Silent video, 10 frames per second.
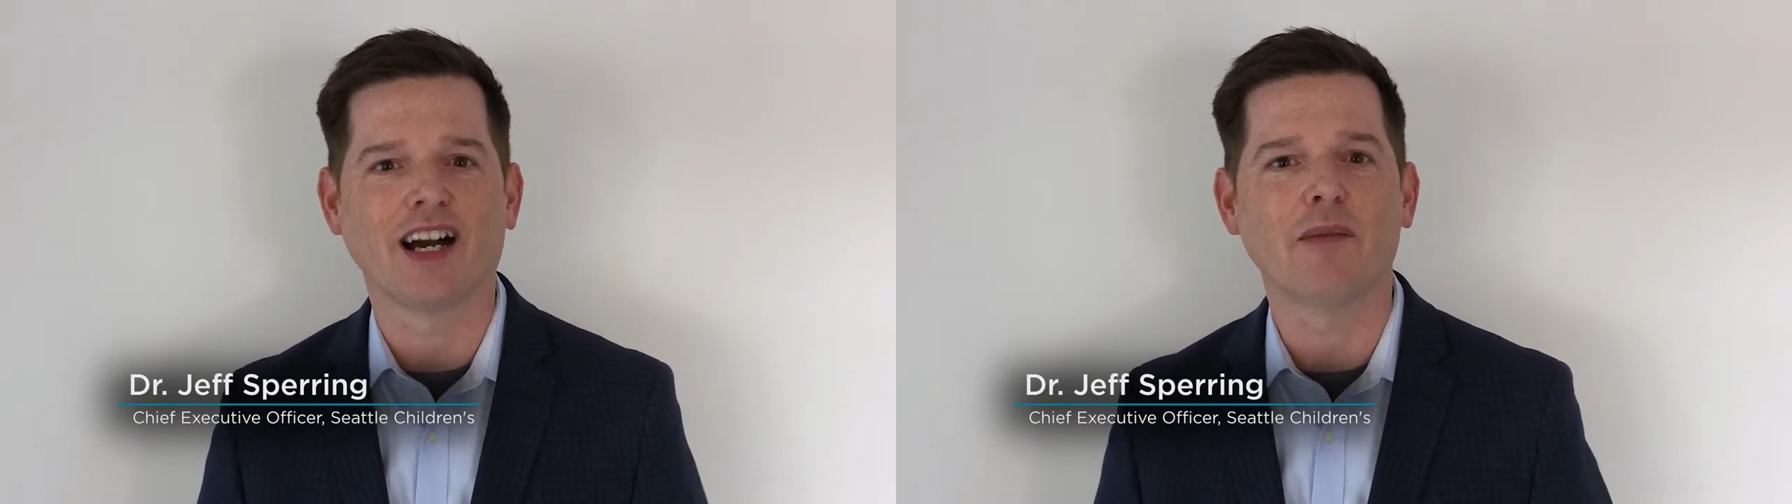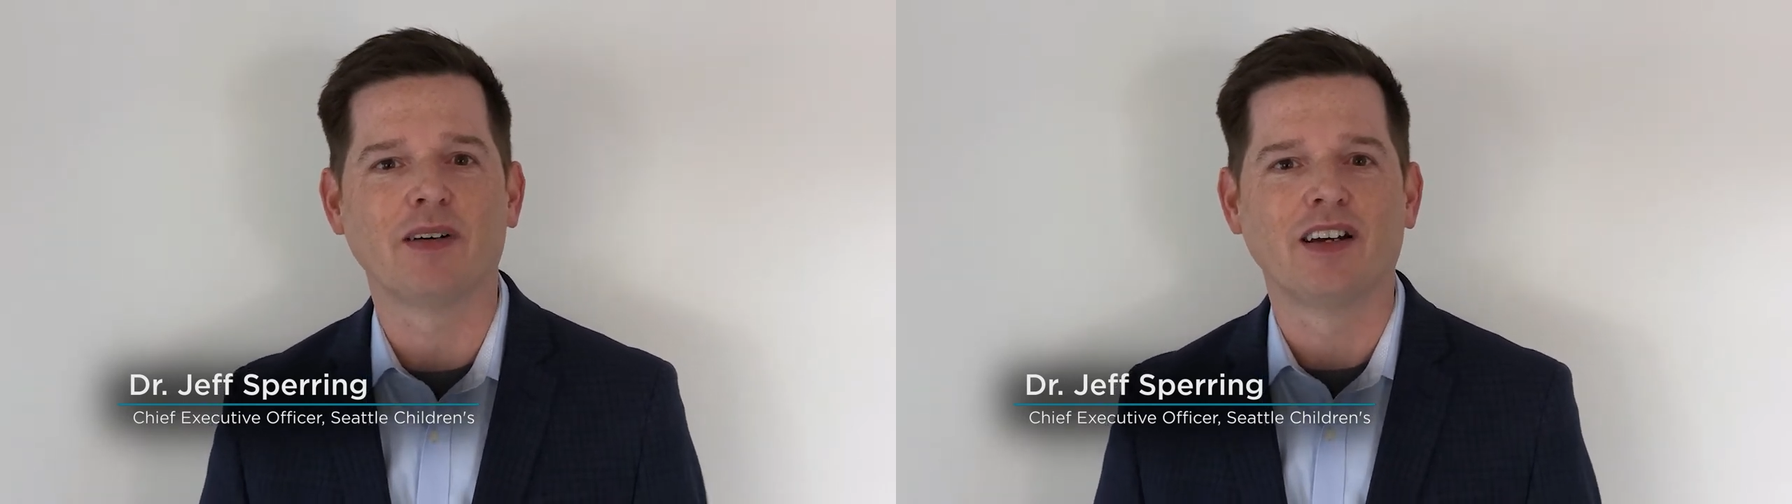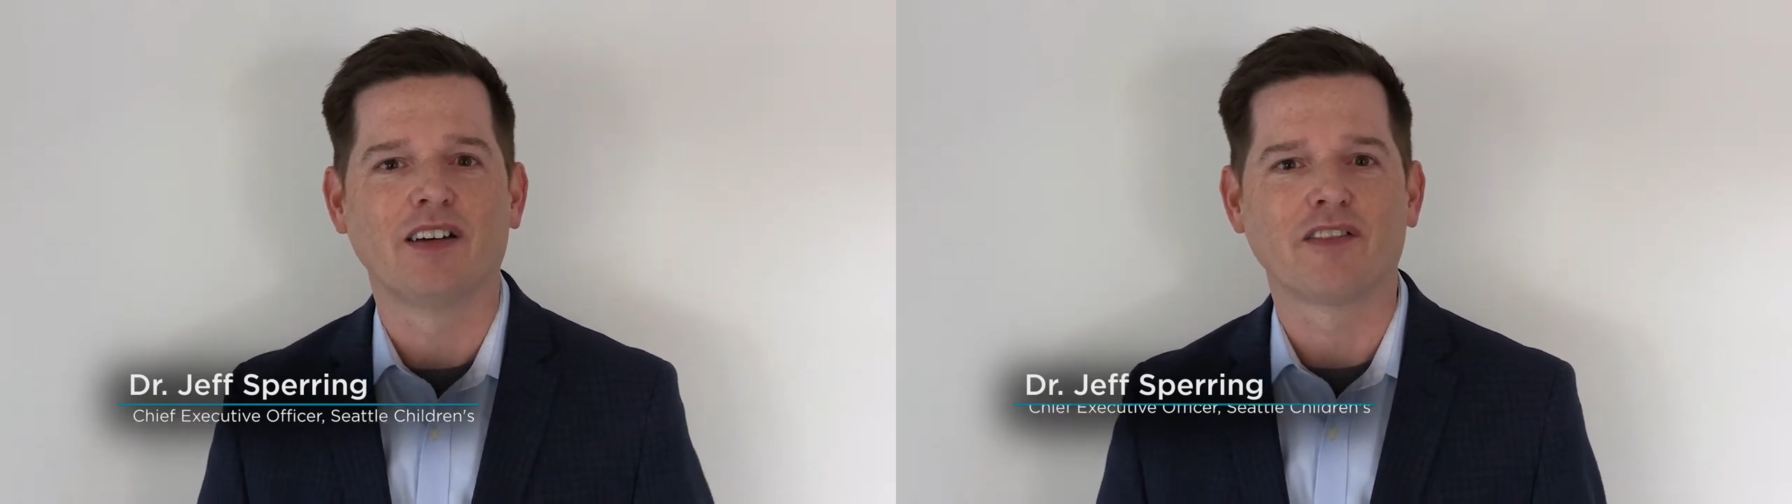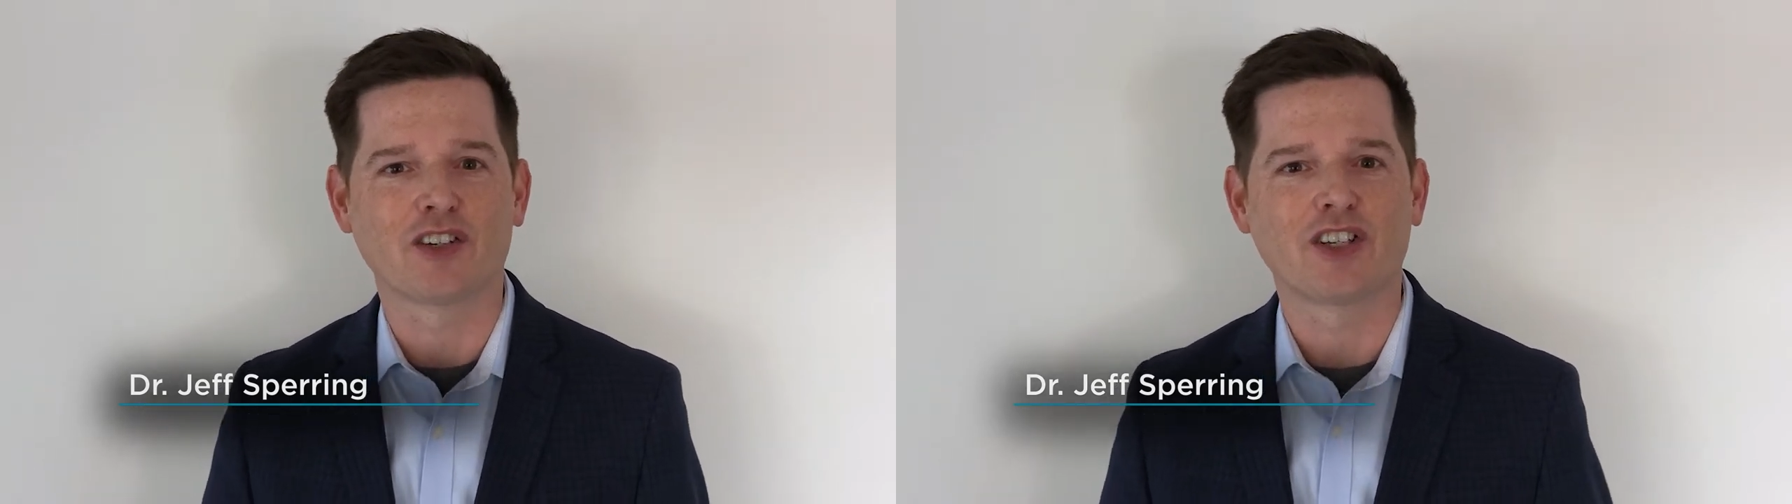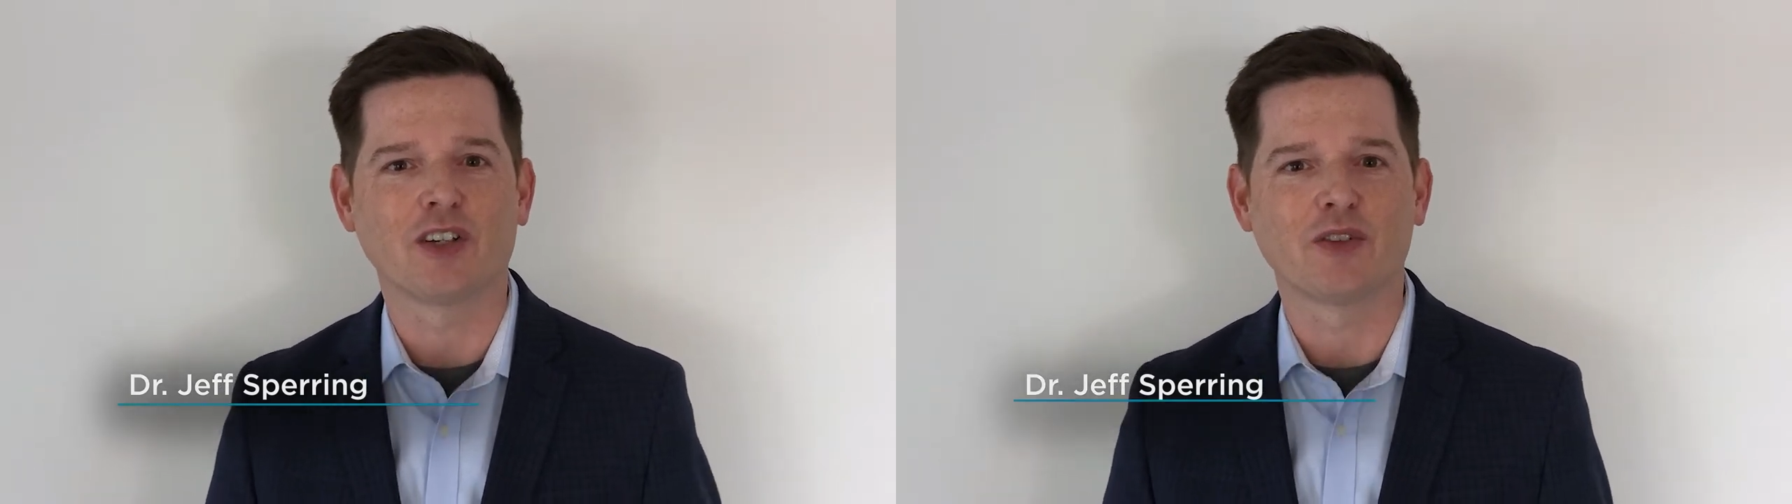up
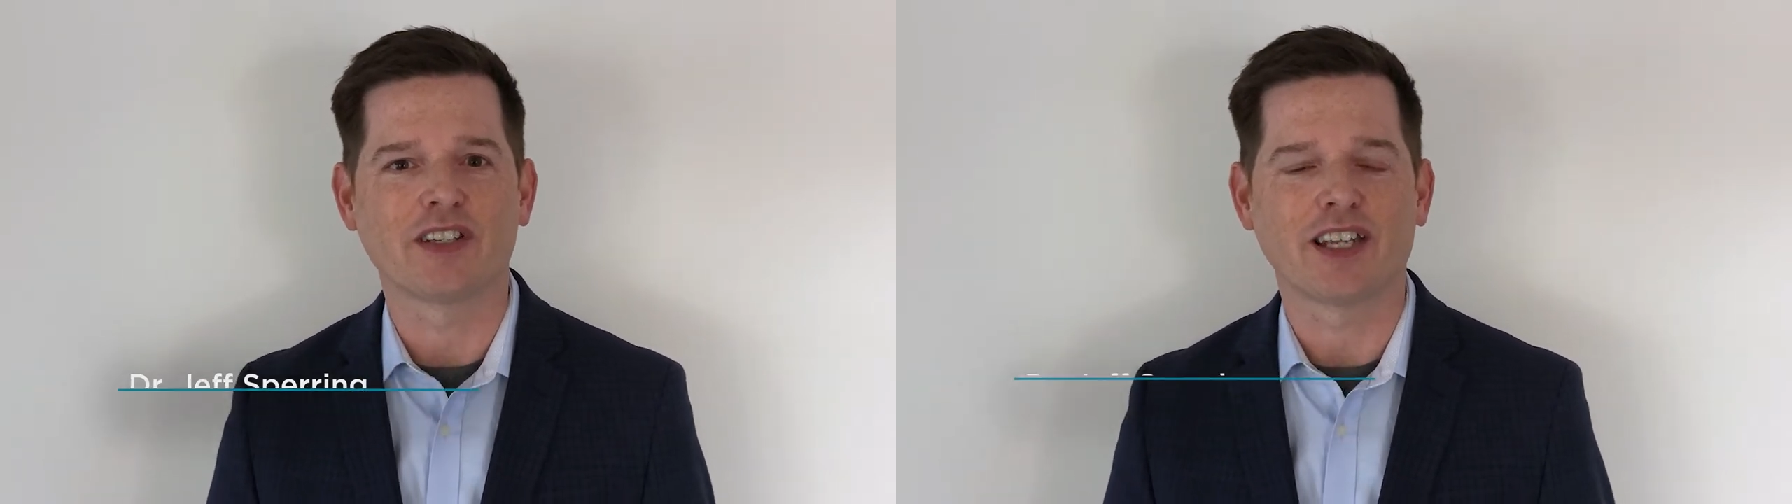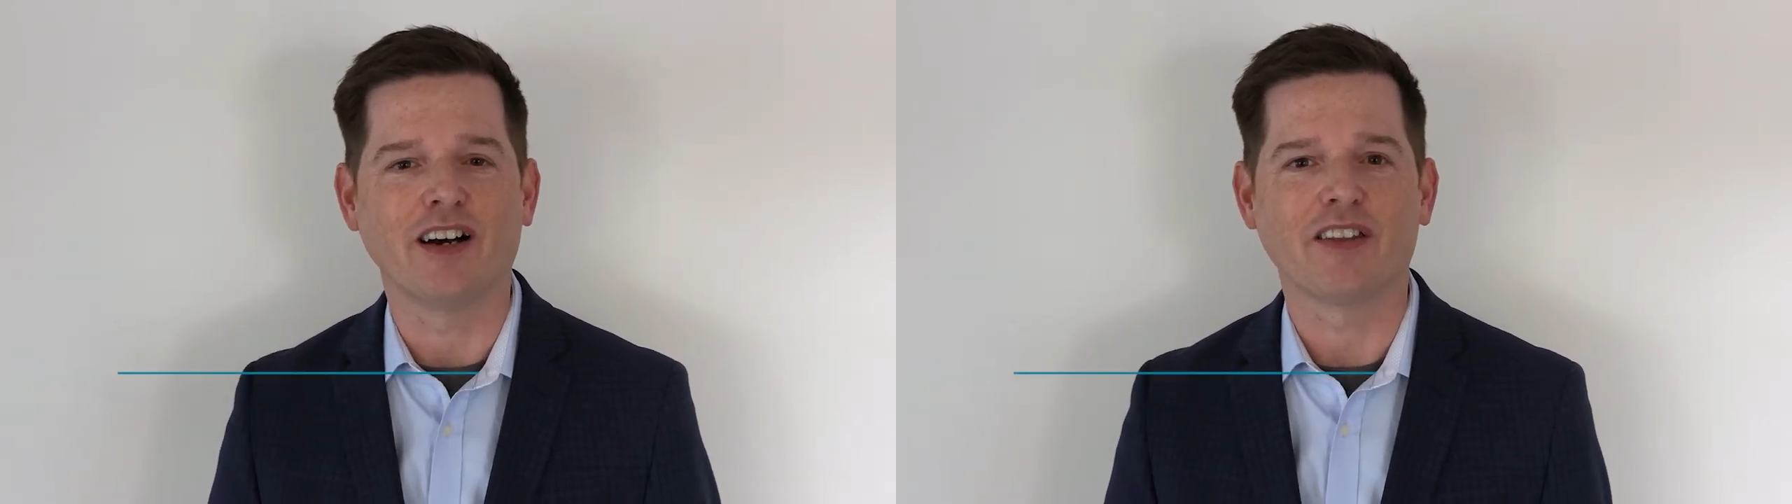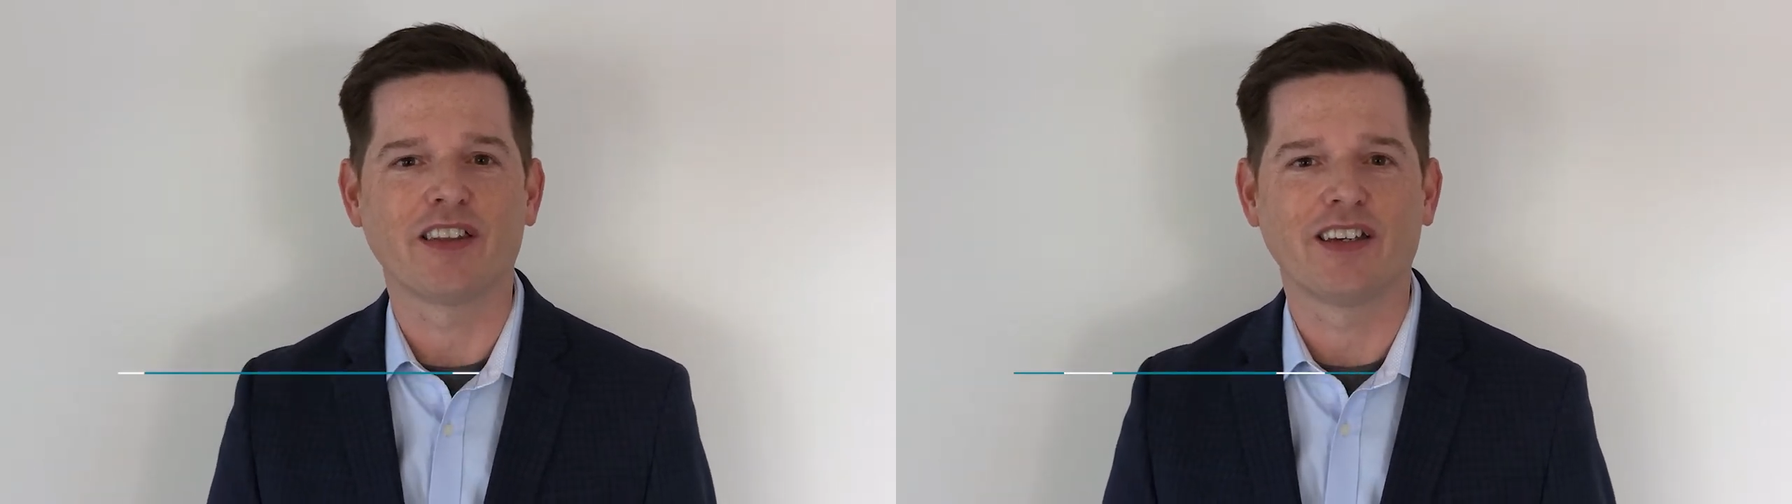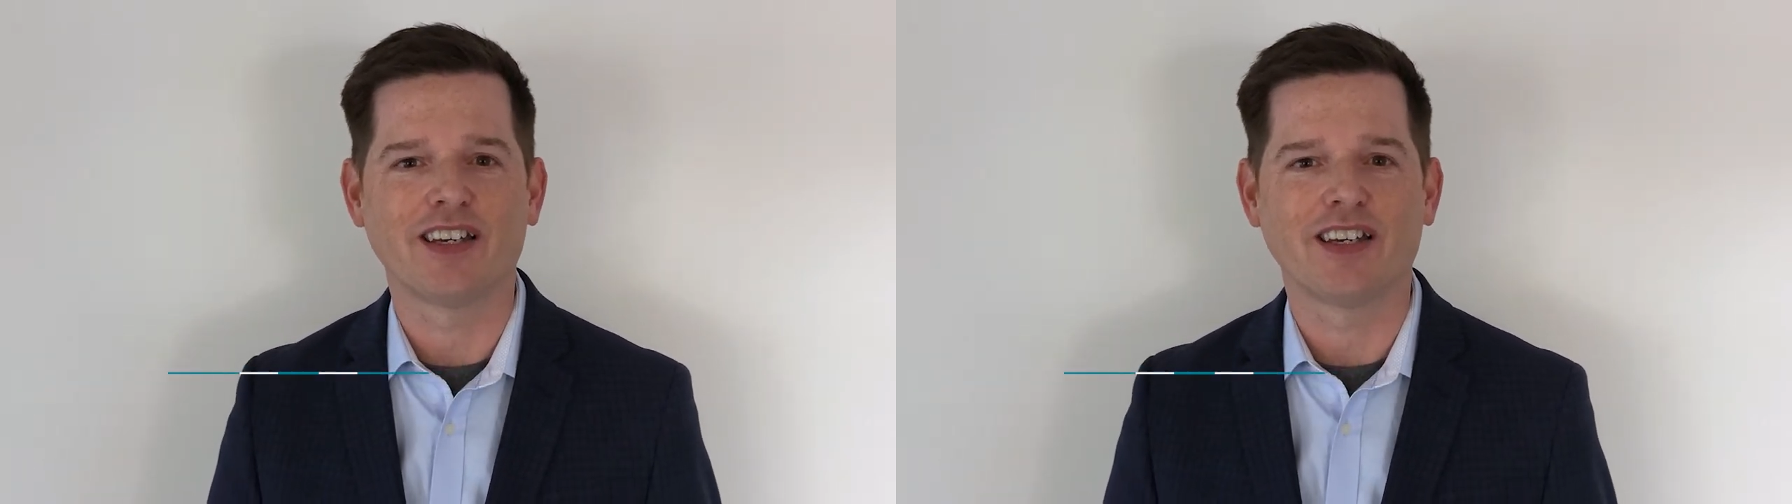for children's health,